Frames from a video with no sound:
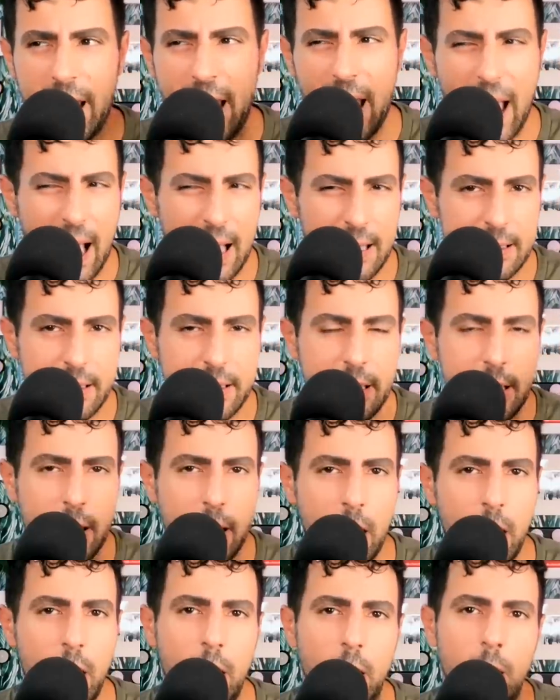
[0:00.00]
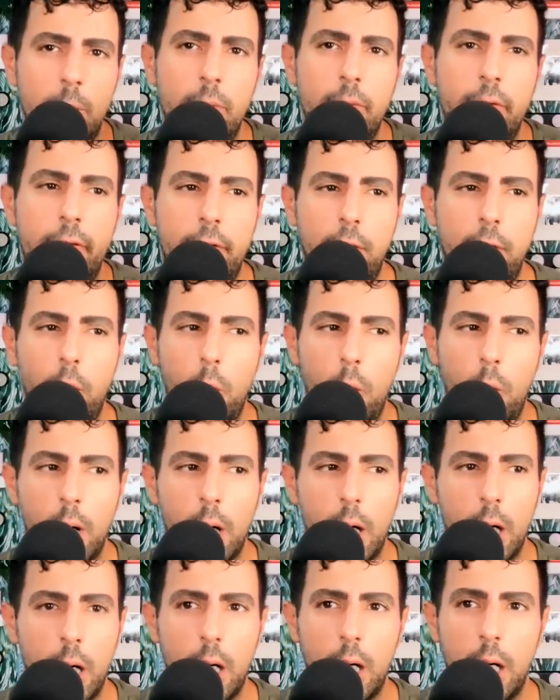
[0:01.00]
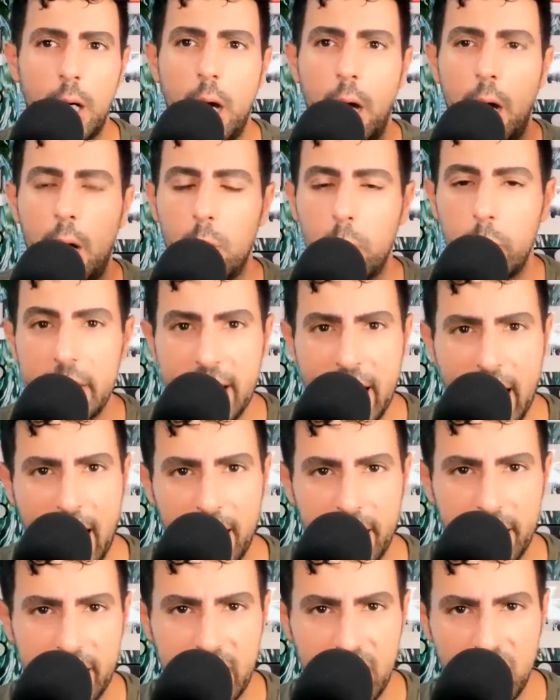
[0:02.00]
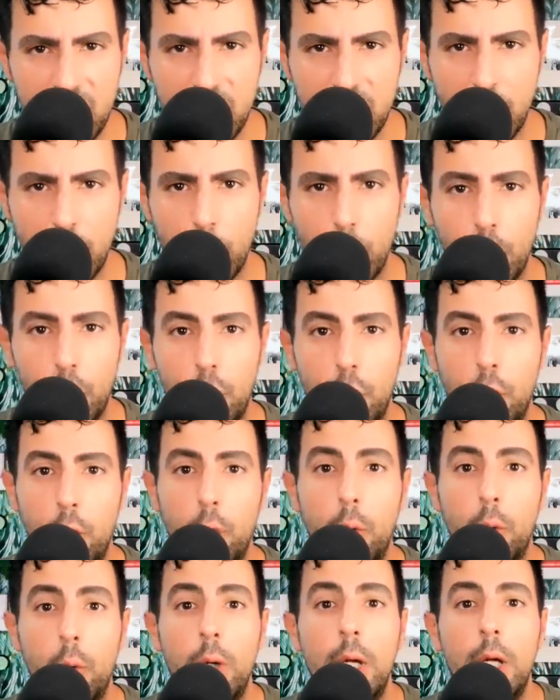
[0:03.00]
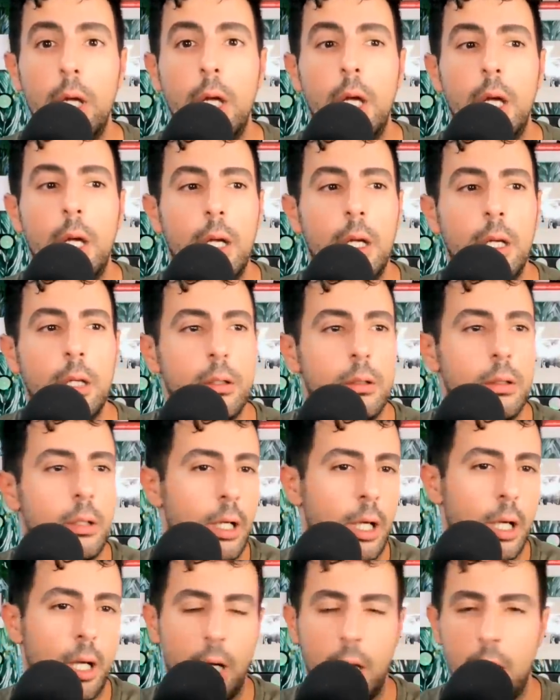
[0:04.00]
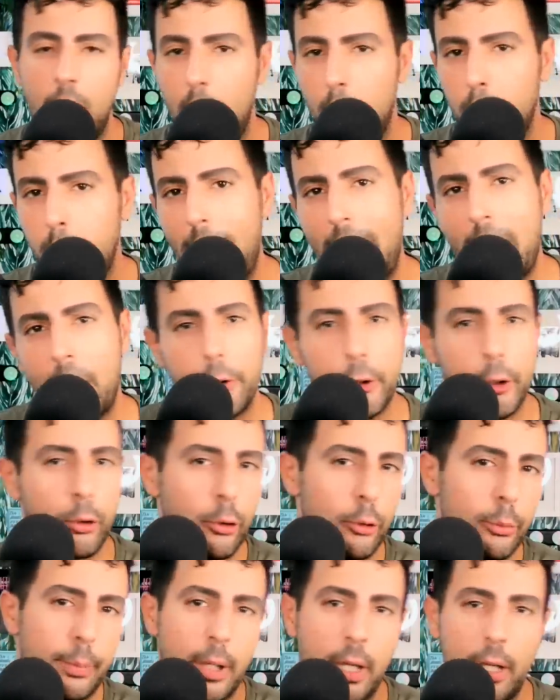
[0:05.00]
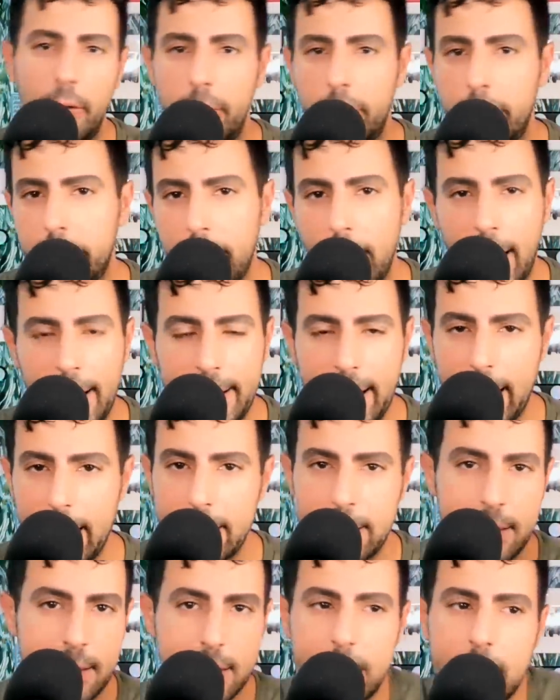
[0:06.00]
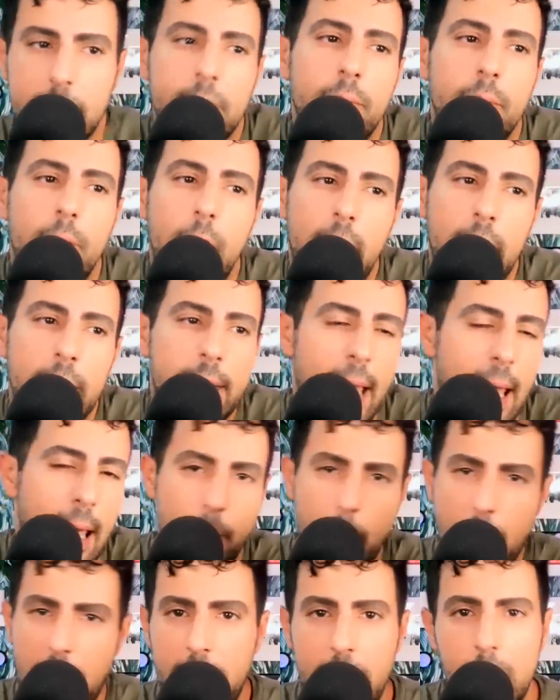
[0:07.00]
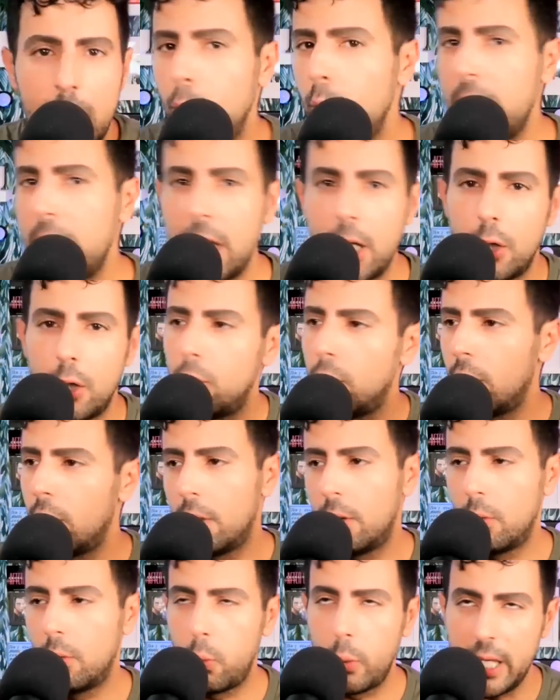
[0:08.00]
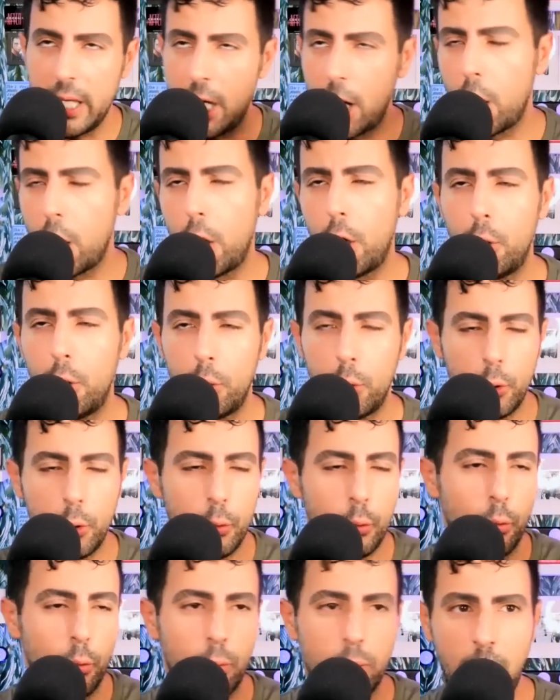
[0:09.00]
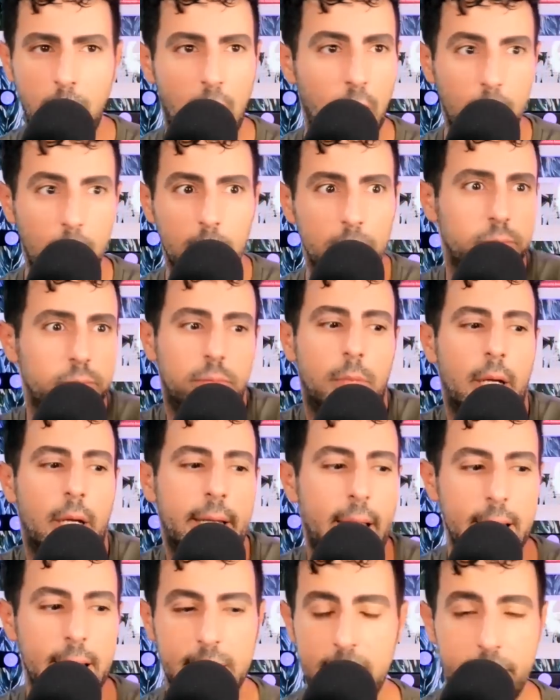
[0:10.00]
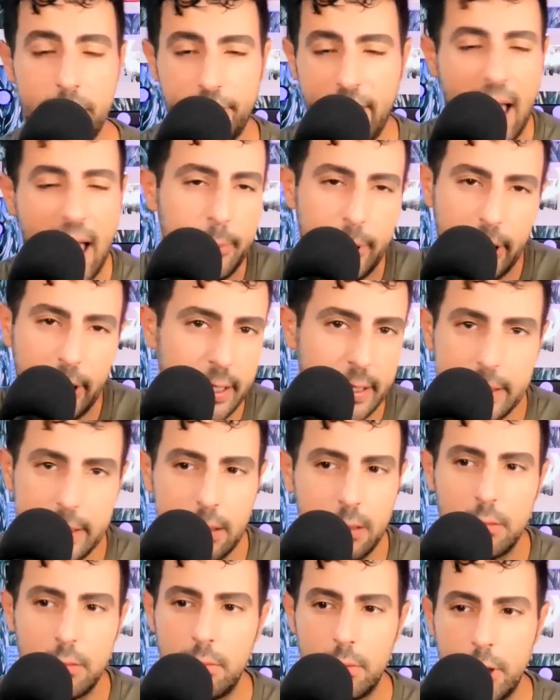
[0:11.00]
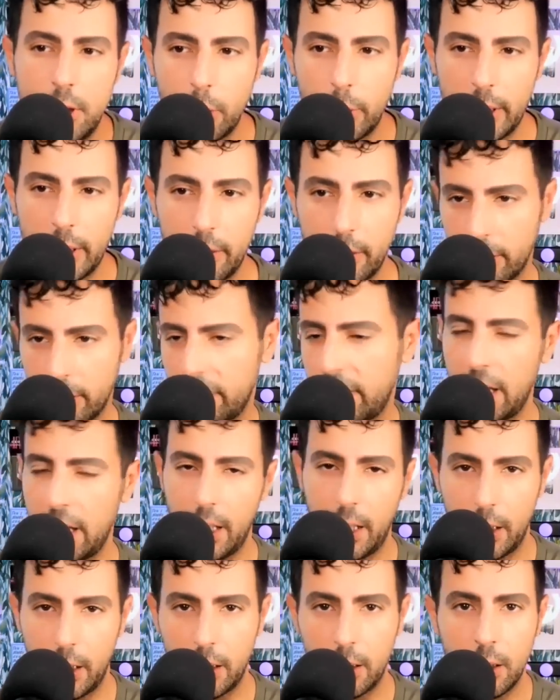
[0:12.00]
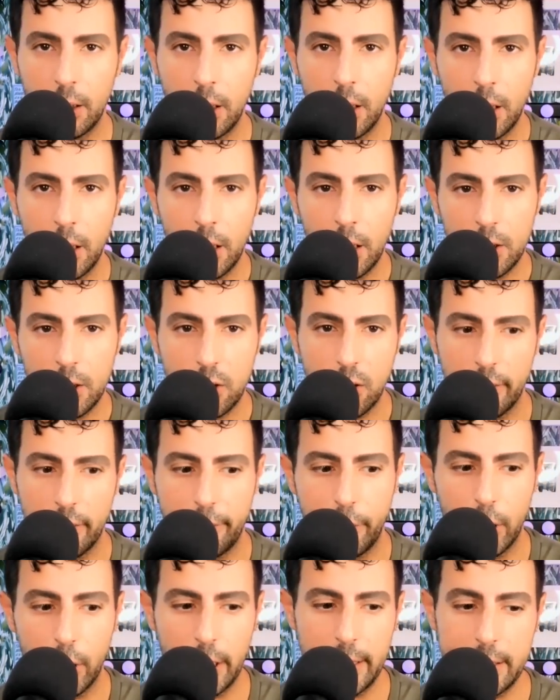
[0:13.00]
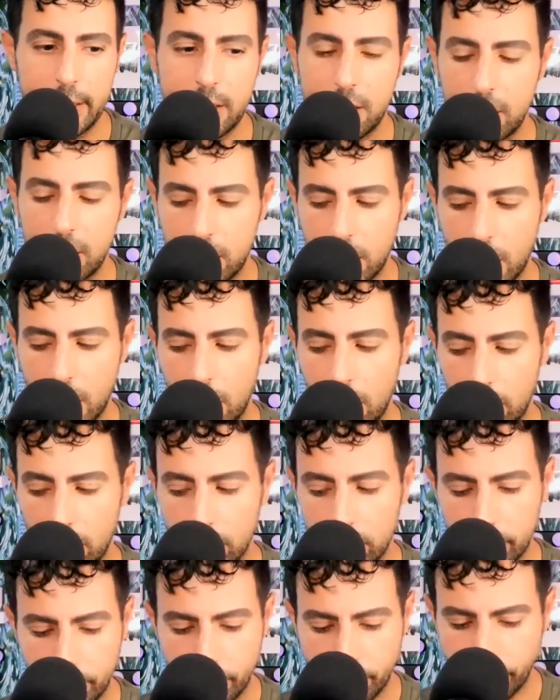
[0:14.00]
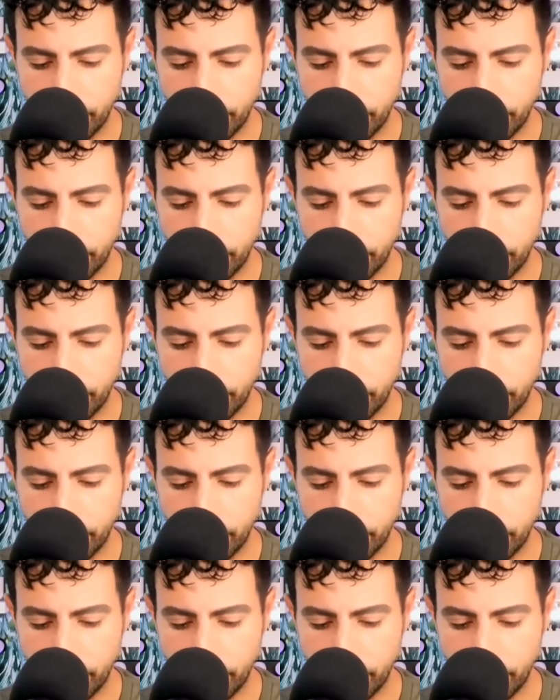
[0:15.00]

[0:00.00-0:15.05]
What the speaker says: casting him for a reality show around a group of, I guess, gay men and WeHo who are, I guess, fabulous and doing their thing to the fullest. So,